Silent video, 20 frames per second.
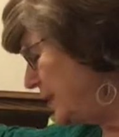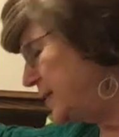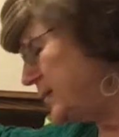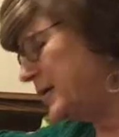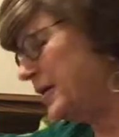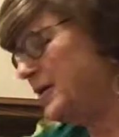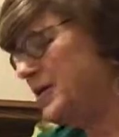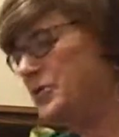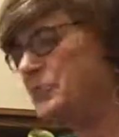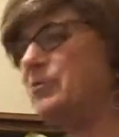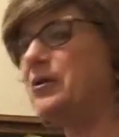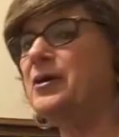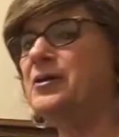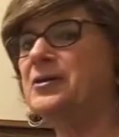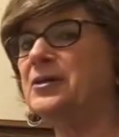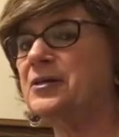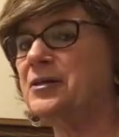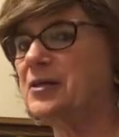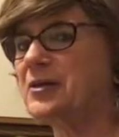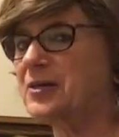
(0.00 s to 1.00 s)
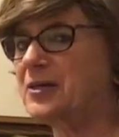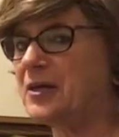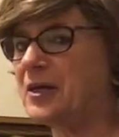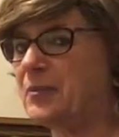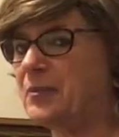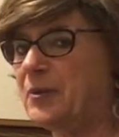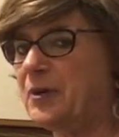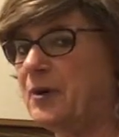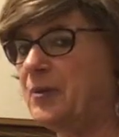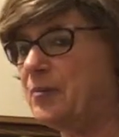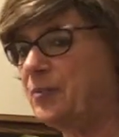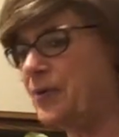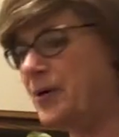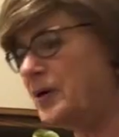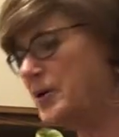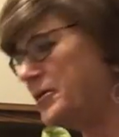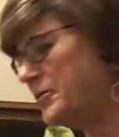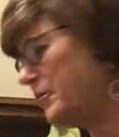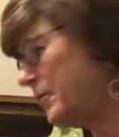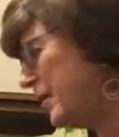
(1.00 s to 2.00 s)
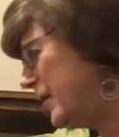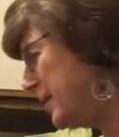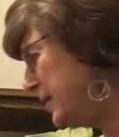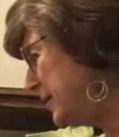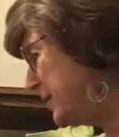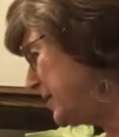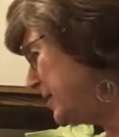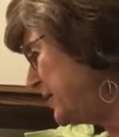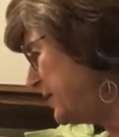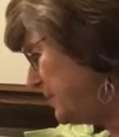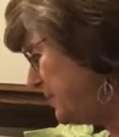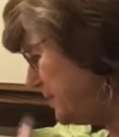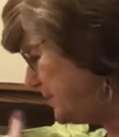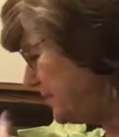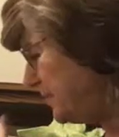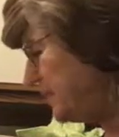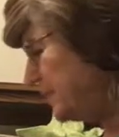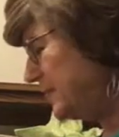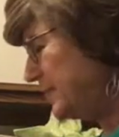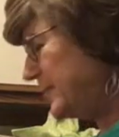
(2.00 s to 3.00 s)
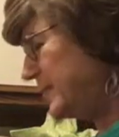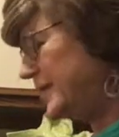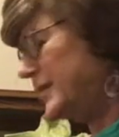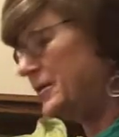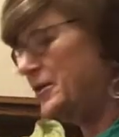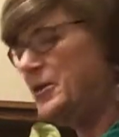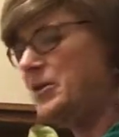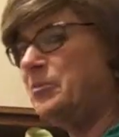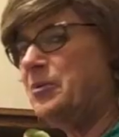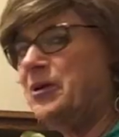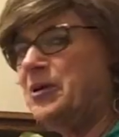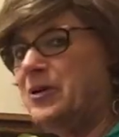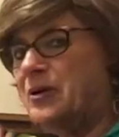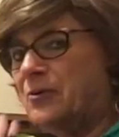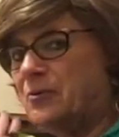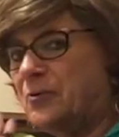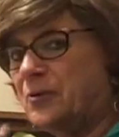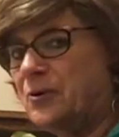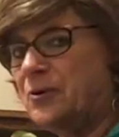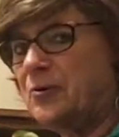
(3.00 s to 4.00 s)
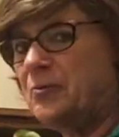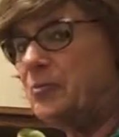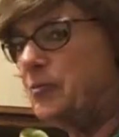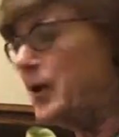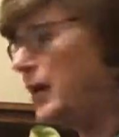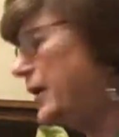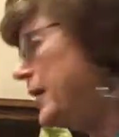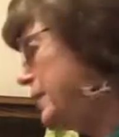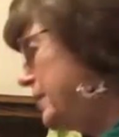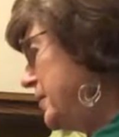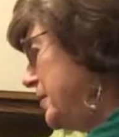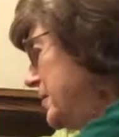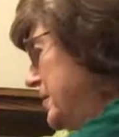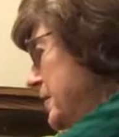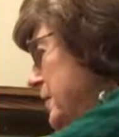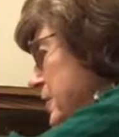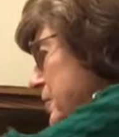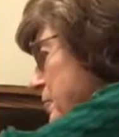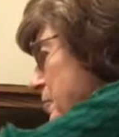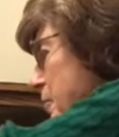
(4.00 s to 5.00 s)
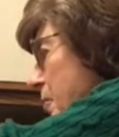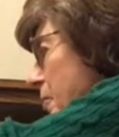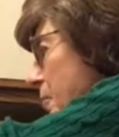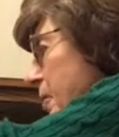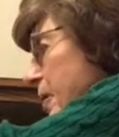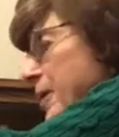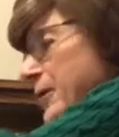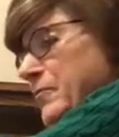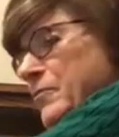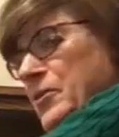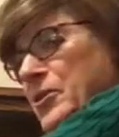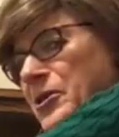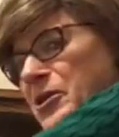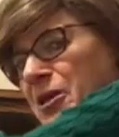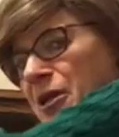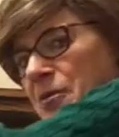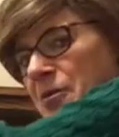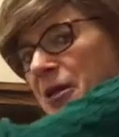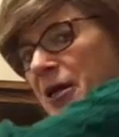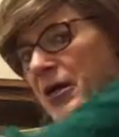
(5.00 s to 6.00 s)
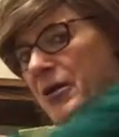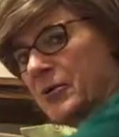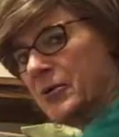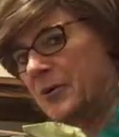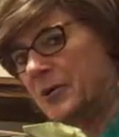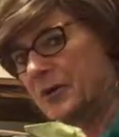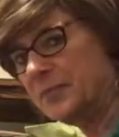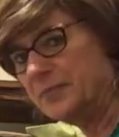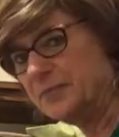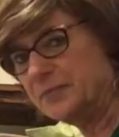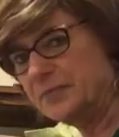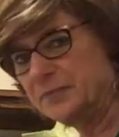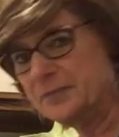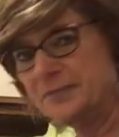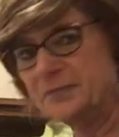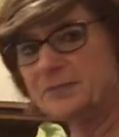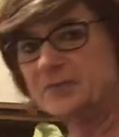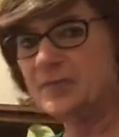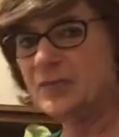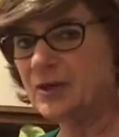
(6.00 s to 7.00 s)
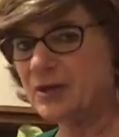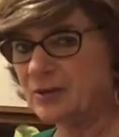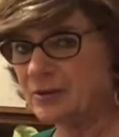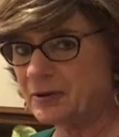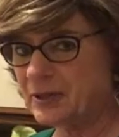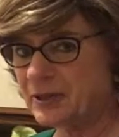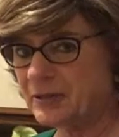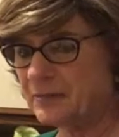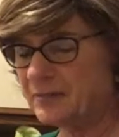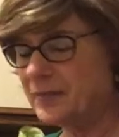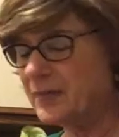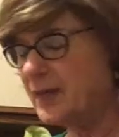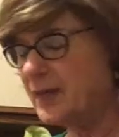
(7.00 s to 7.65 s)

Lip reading: taste-wise, it's a step up. Price-wise, depending on where you buy these are all kind of in the same category. Okay?